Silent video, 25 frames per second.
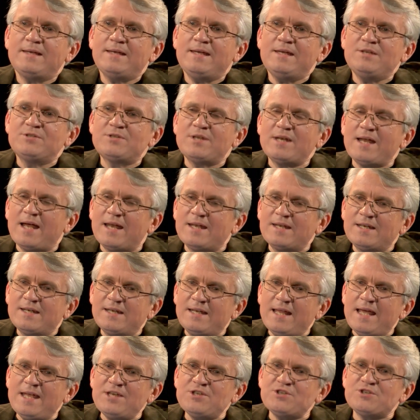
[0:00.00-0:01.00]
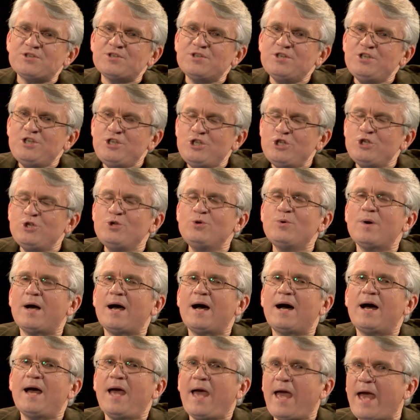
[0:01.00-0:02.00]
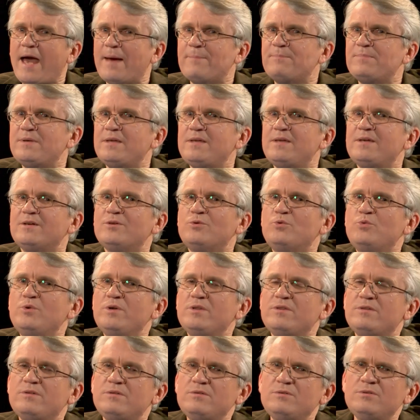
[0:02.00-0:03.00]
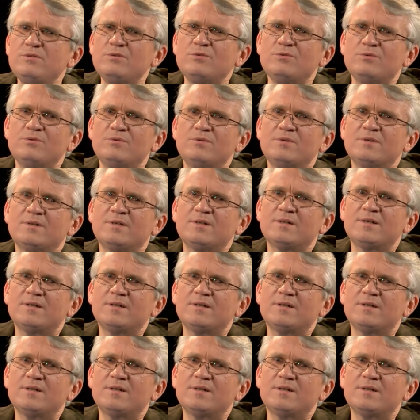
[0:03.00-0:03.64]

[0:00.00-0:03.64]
is that unless you are happy with you,